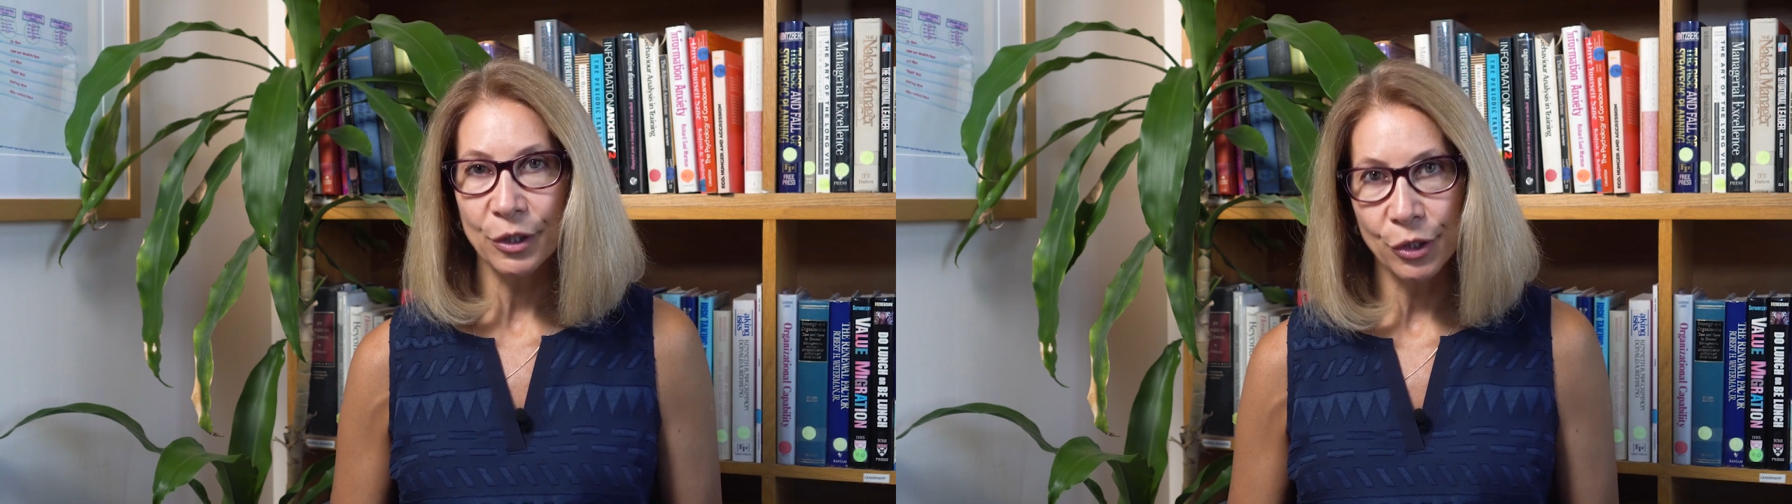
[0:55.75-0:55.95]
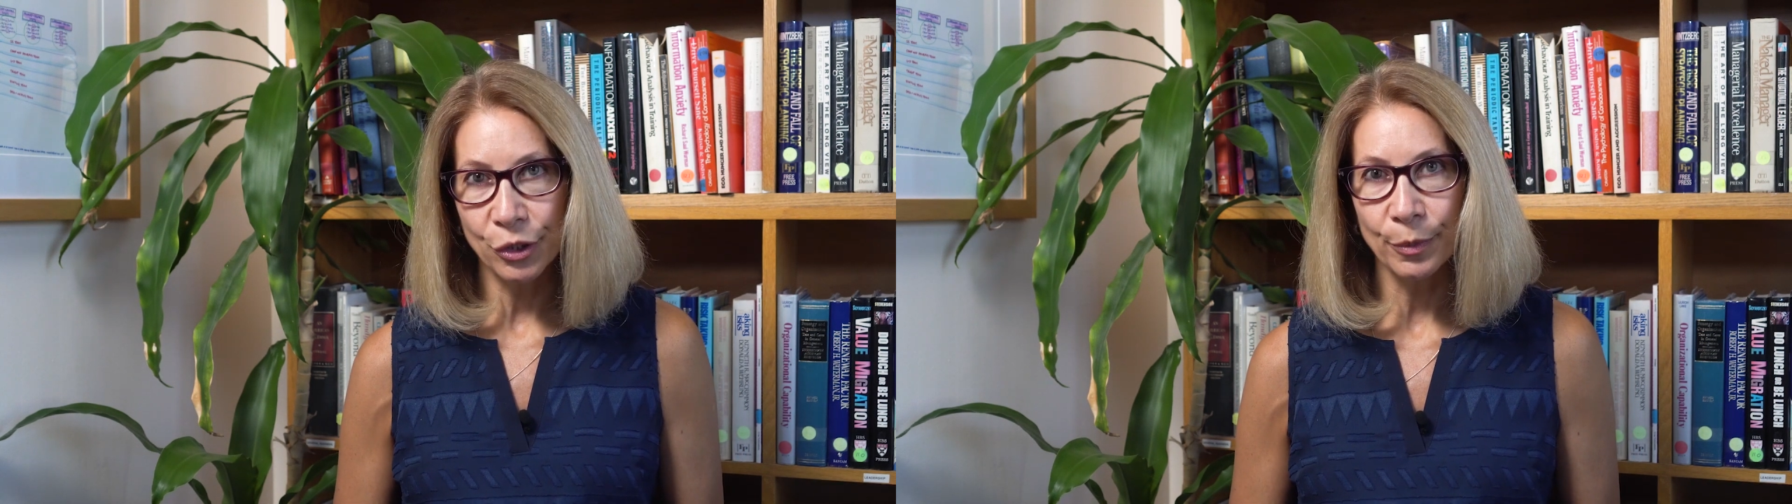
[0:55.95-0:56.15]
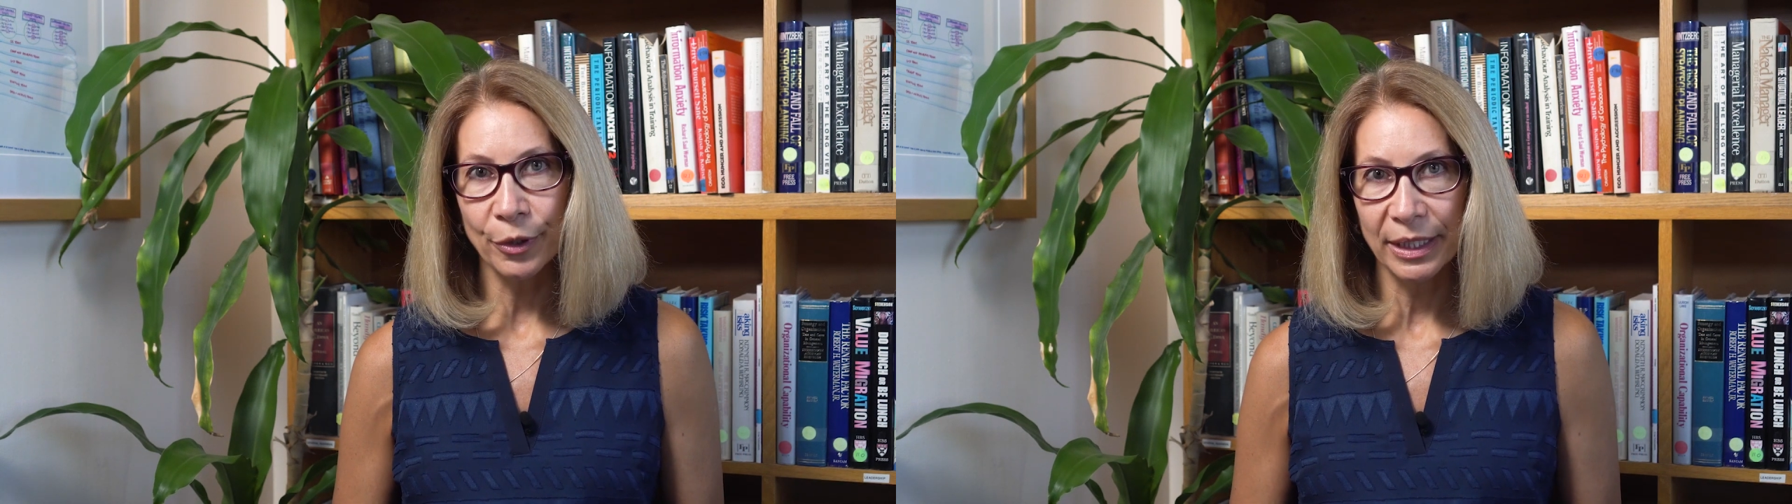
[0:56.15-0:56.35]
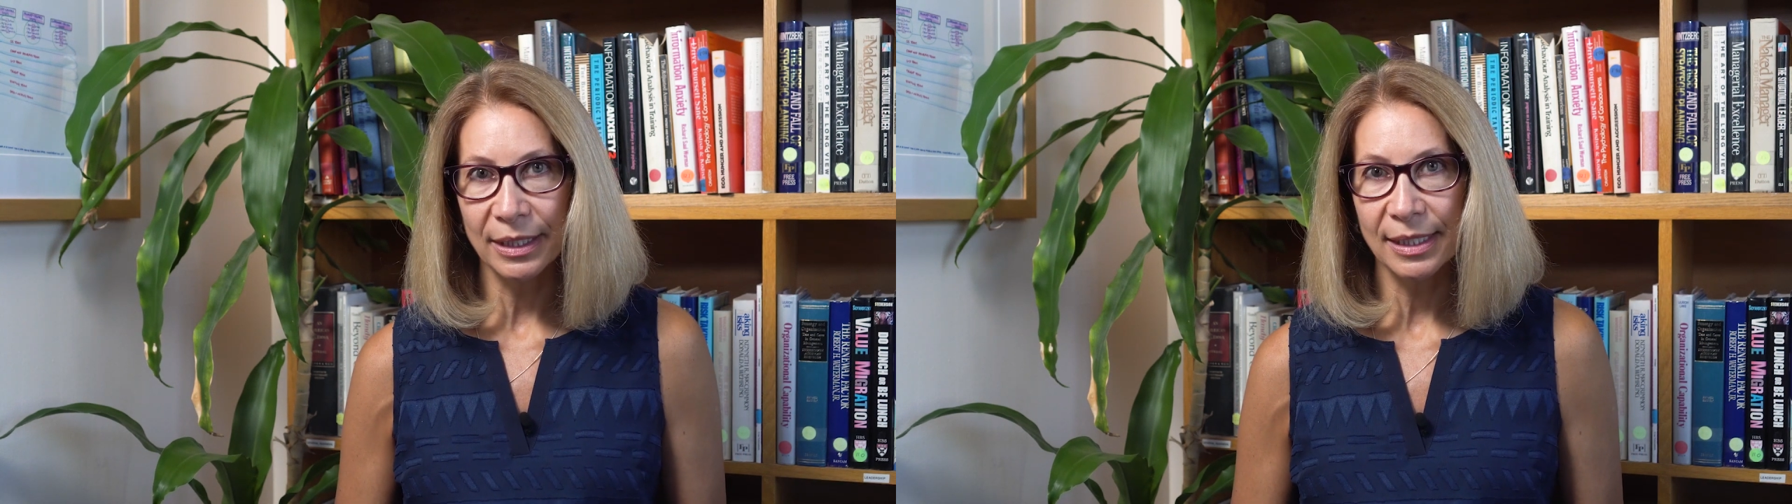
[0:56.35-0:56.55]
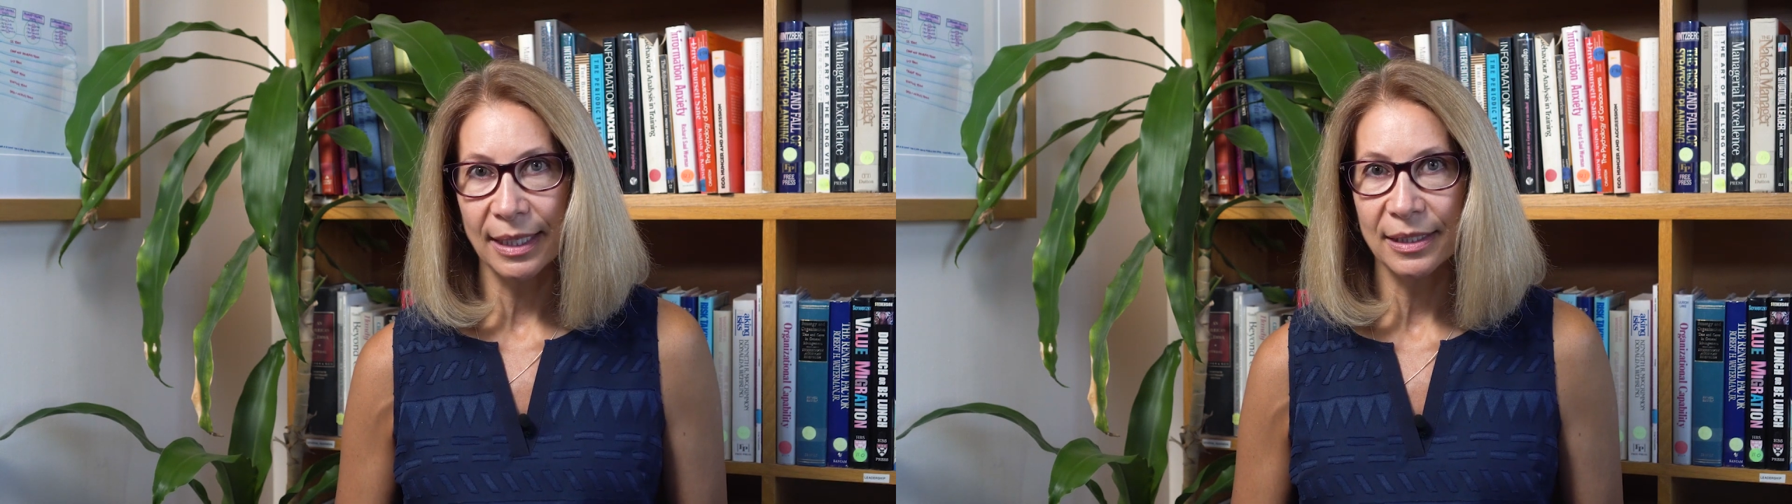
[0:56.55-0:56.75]
consumer
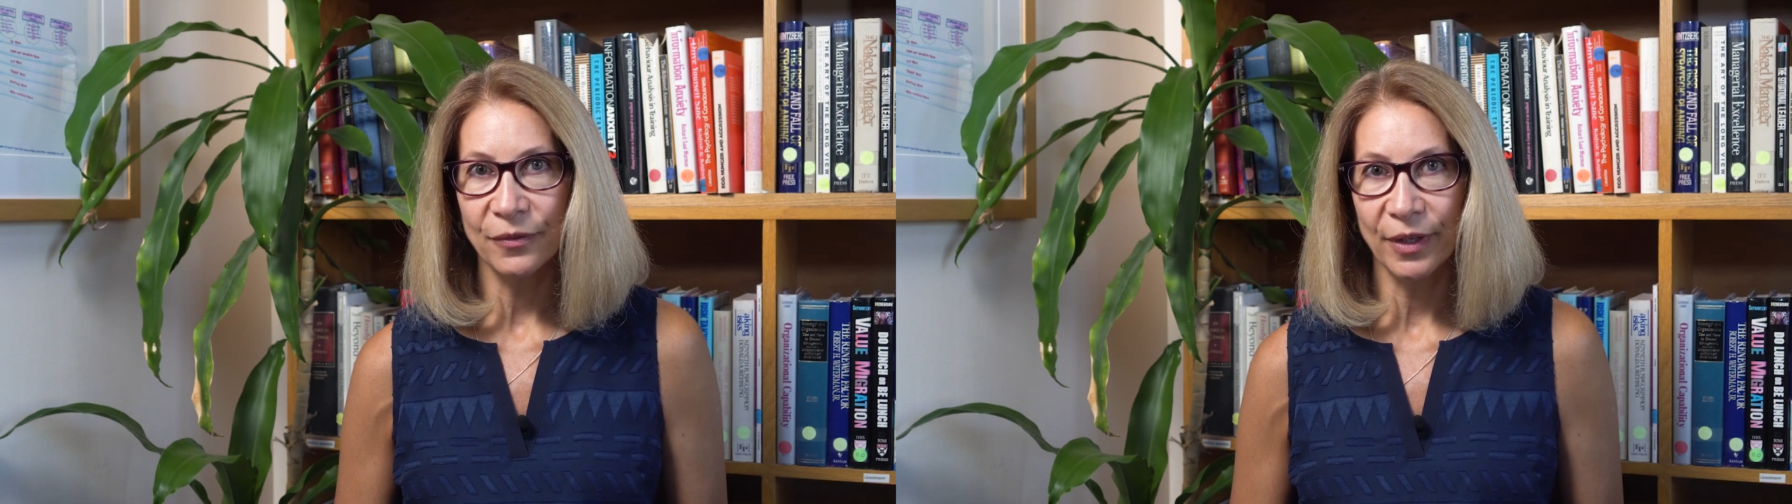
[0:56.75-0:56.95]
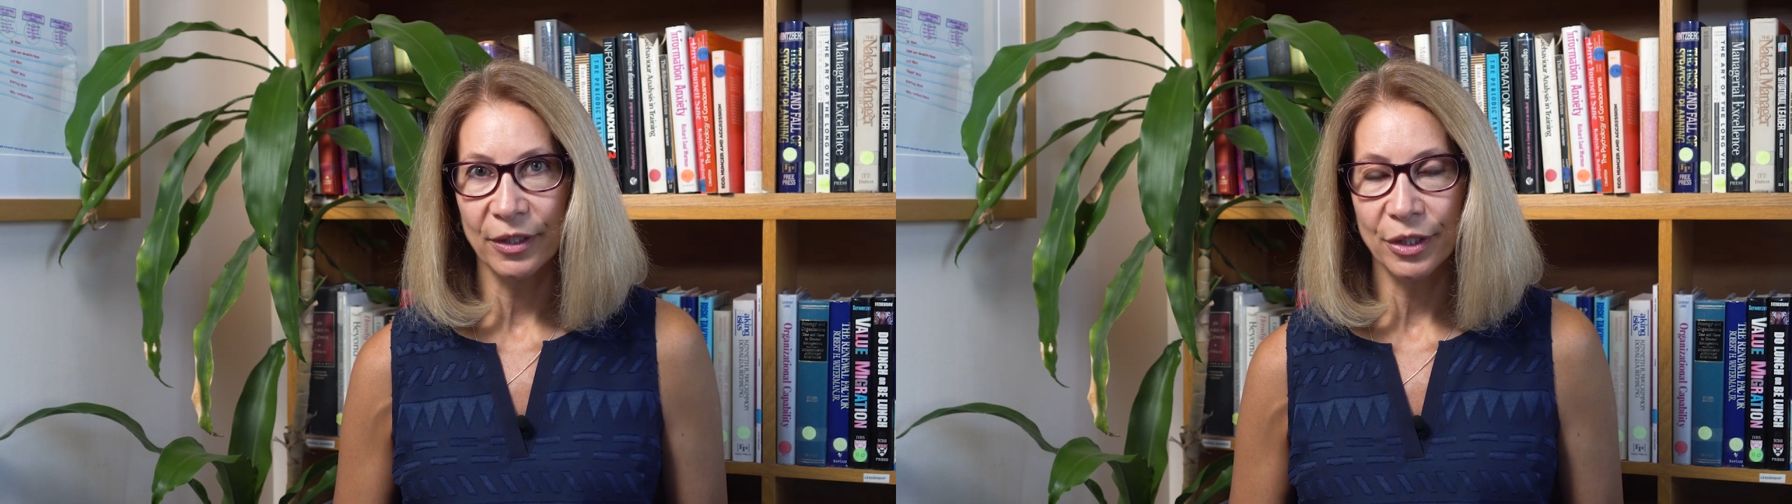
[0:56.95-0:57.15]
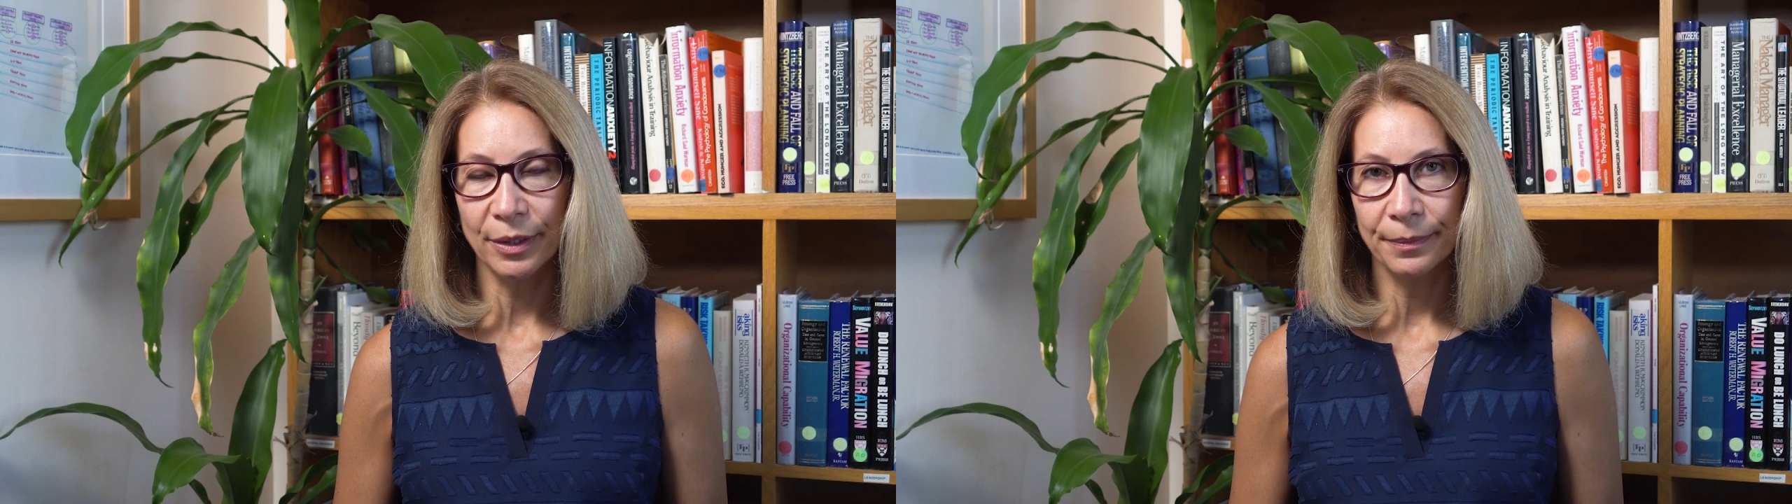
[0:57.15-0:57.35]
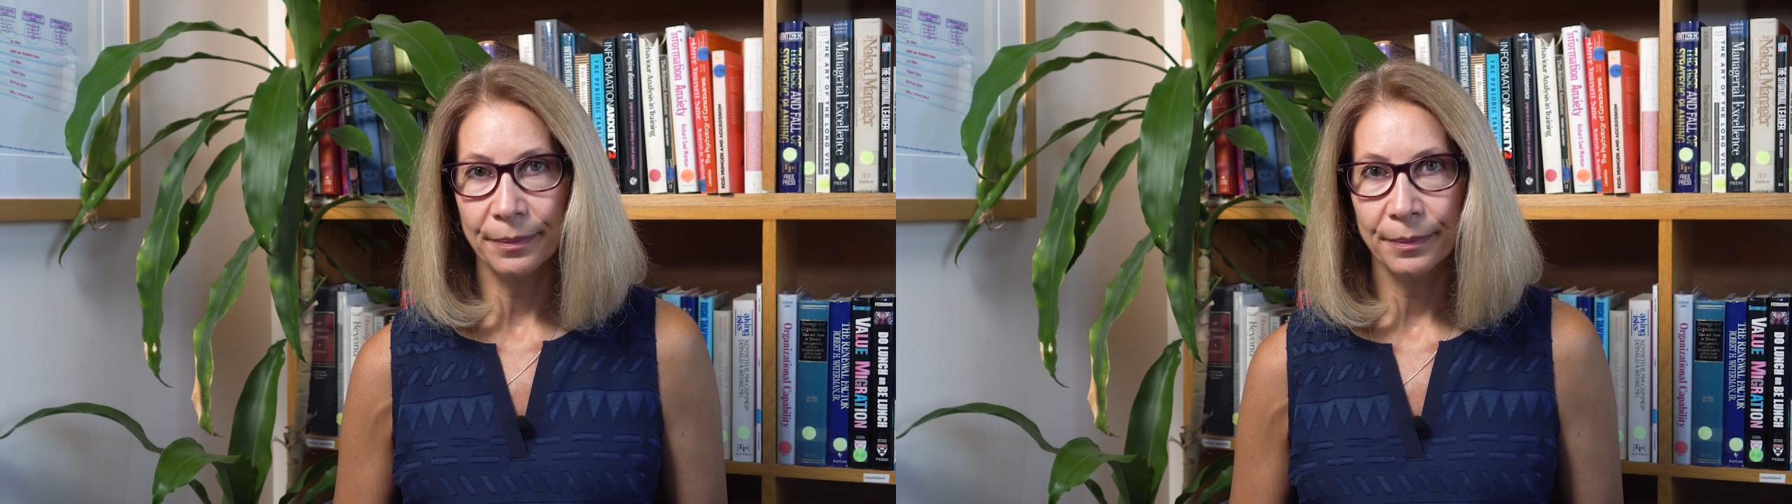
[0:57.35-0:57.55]
insights function.